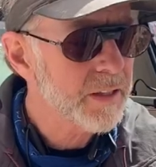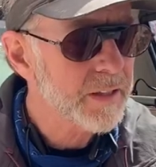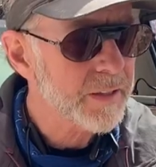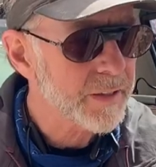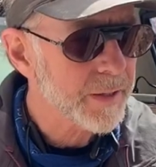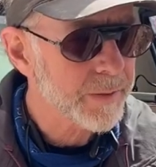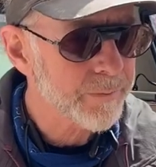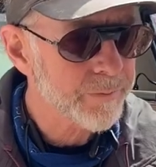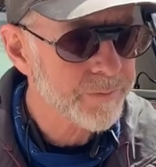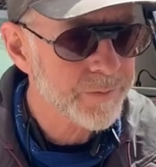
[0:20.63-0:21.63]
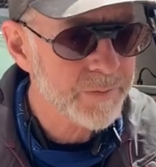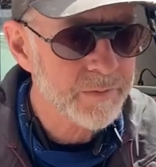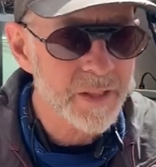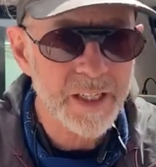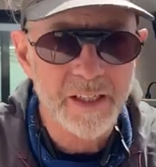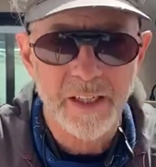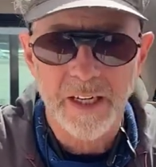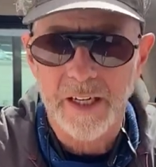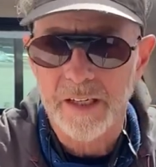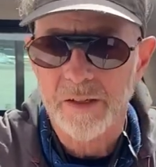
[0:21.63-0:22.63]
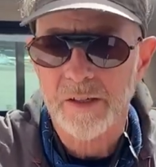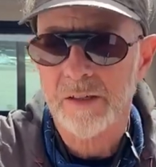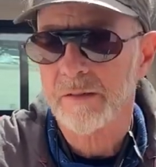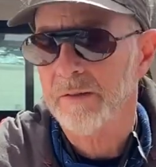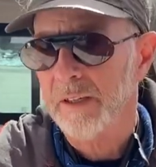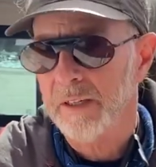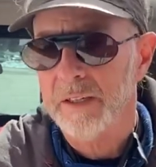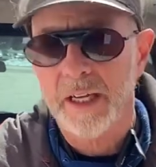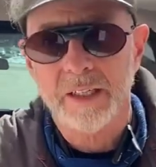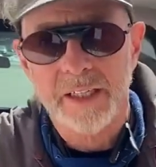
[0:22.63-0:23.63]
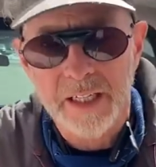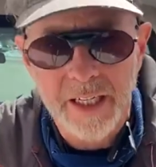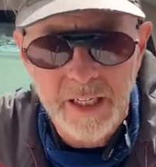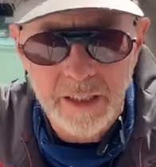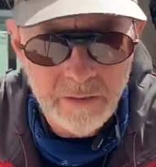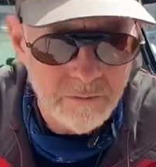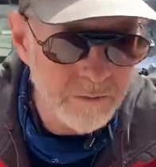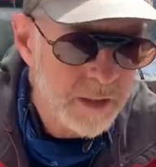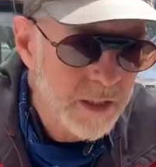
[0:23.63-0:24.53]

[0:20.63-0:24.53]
TTS, NTN,